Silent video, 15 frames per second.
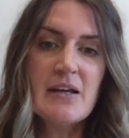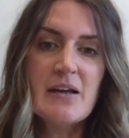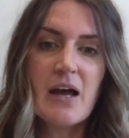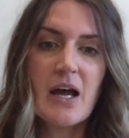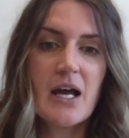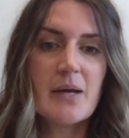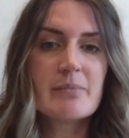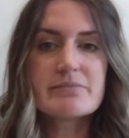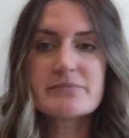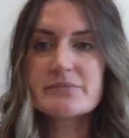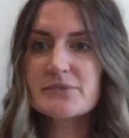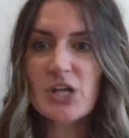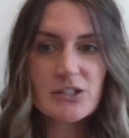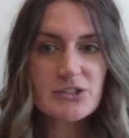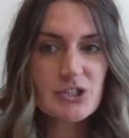
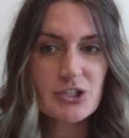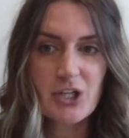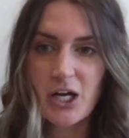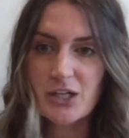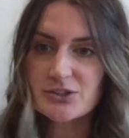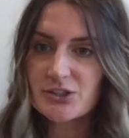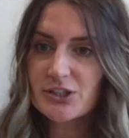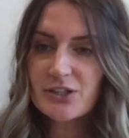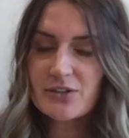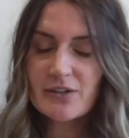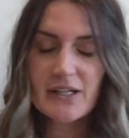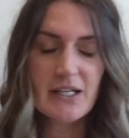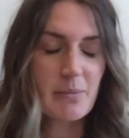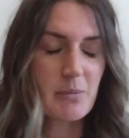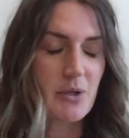talk to your doctor or
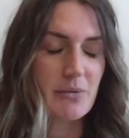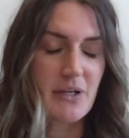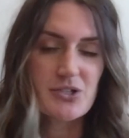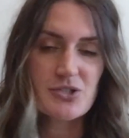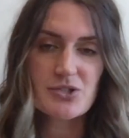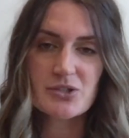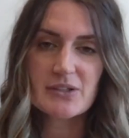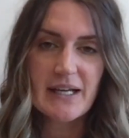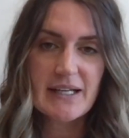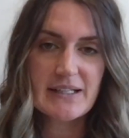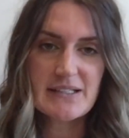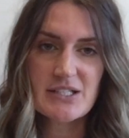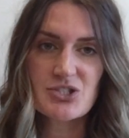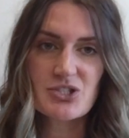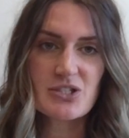hit up your registered
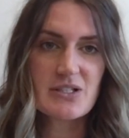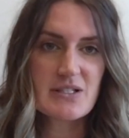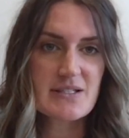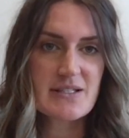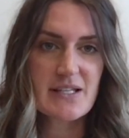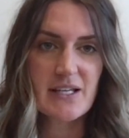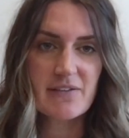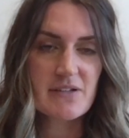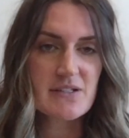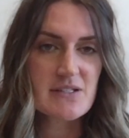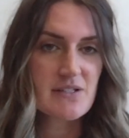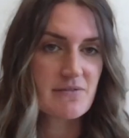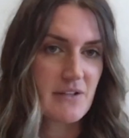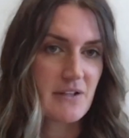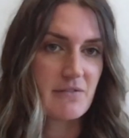dietitian and see if it's a
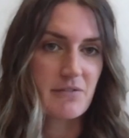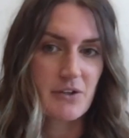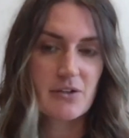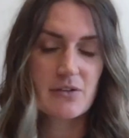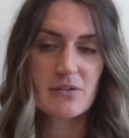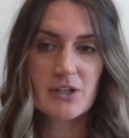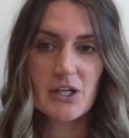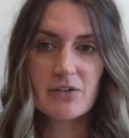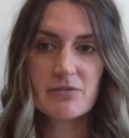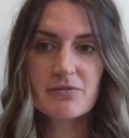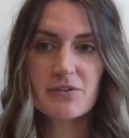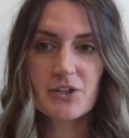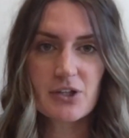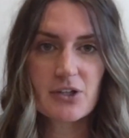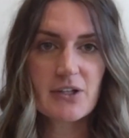fit for, you know, for
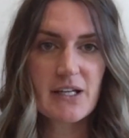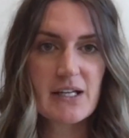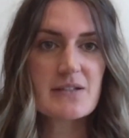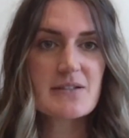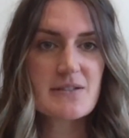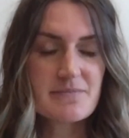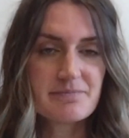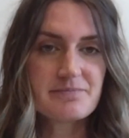your needs.